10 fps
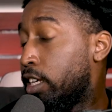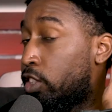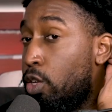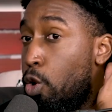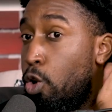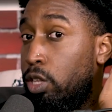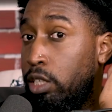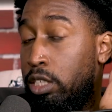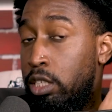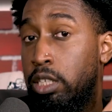it's the whole of
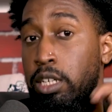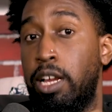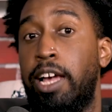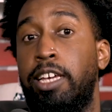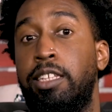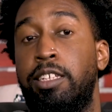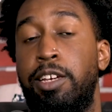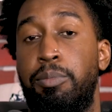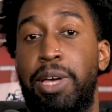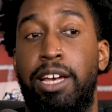good, and I get the
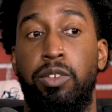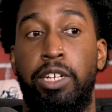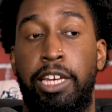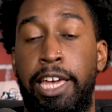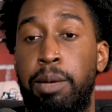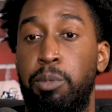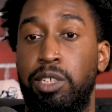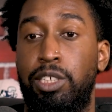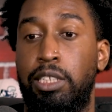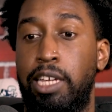impact on the game, but
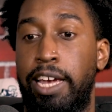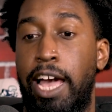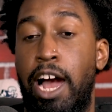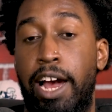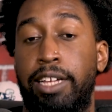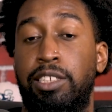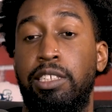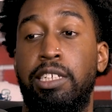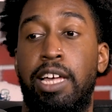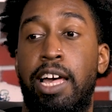it's just like, all right,
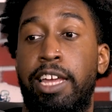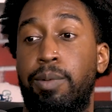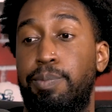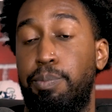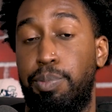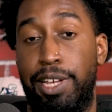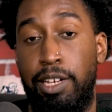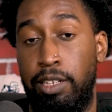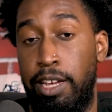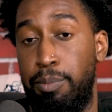since a guy that
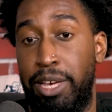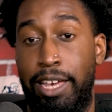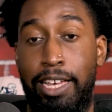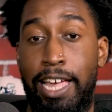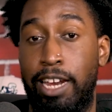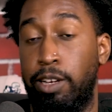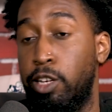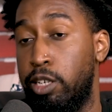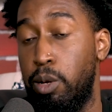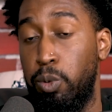played in the NBA, he had a
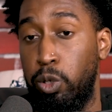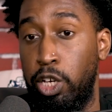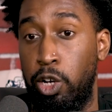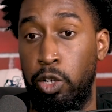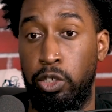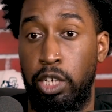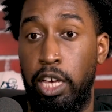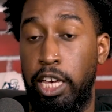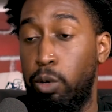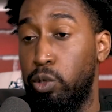good couple years,
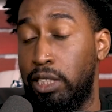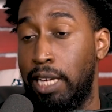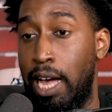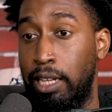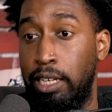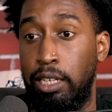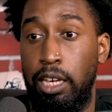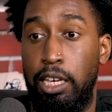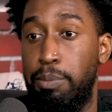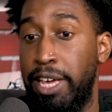he was solid,
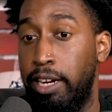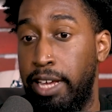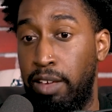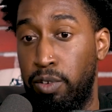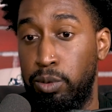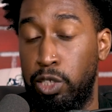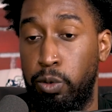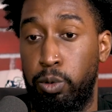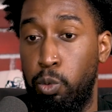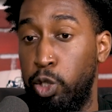he made a name for
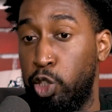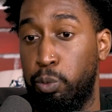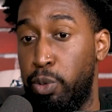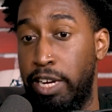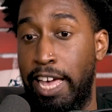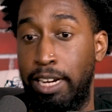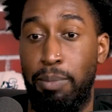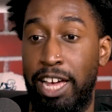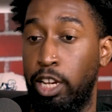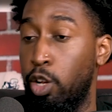himself. Do we just put
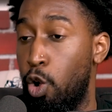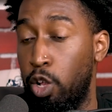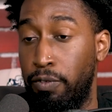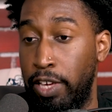anybody in the Hall of